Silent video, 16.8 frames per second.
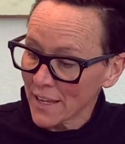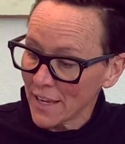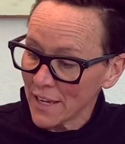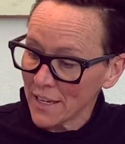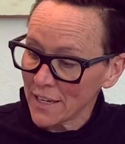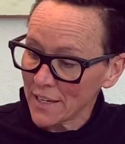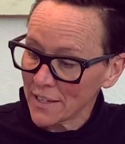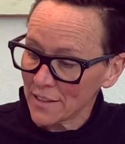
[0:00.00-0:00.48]

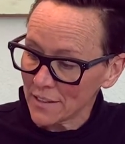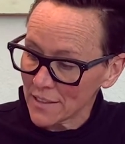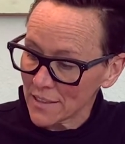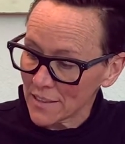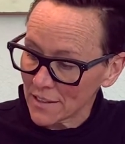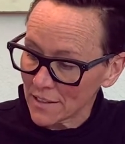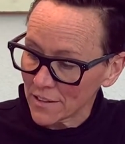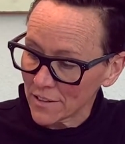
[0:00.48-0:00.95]
And I
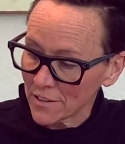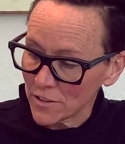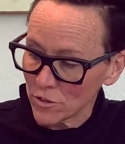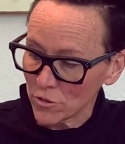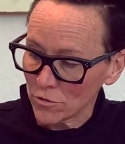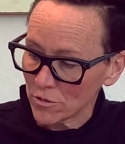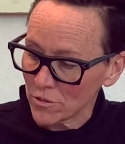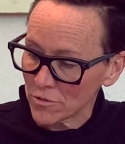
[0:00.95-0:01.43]
think I'll
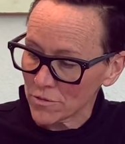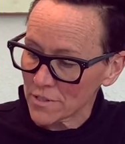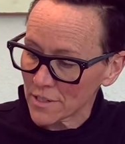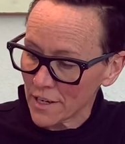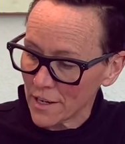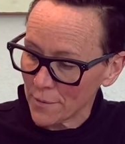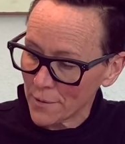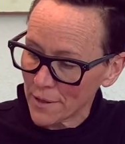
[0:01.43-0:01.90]
do Luke
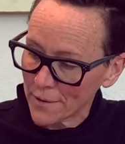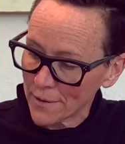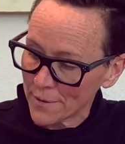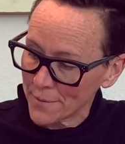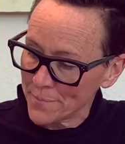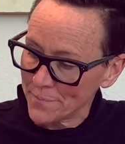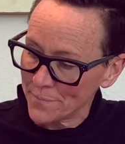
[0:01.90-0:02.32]
Skywalker.